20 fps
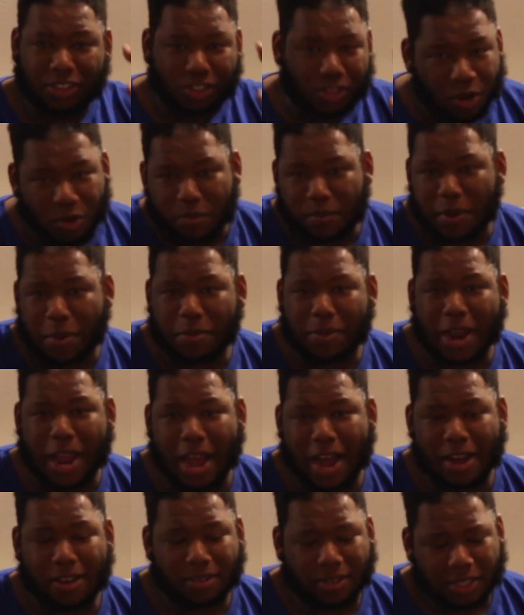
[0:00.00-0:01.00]
Don't remember
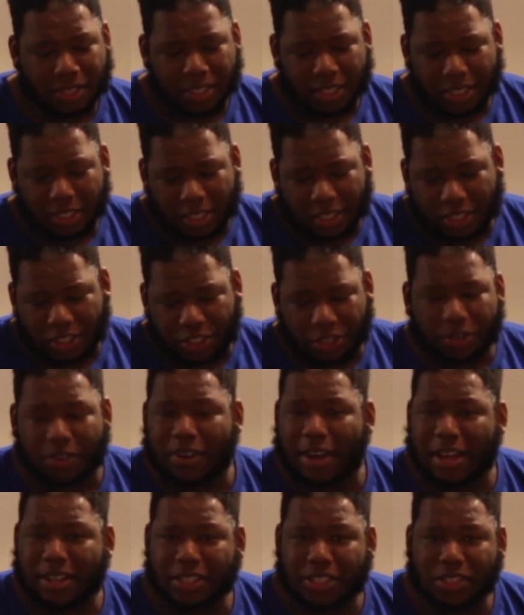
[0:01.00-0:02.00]
how, don't
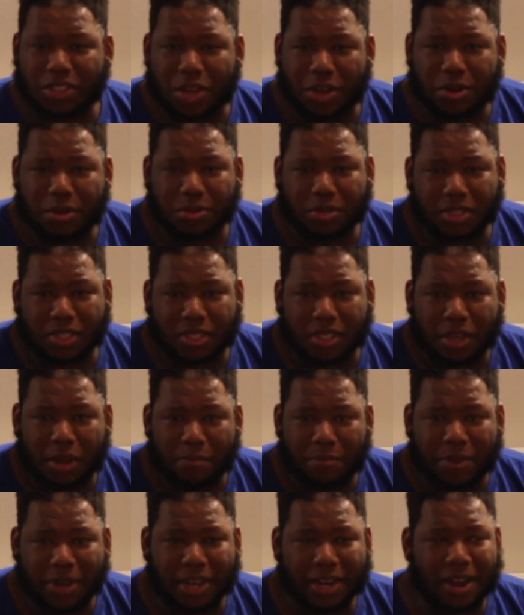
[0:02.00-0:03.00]
know how this goes,
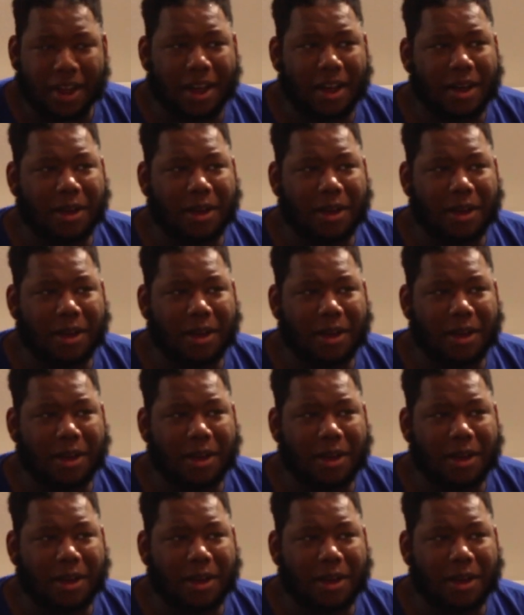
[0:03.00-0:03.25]
but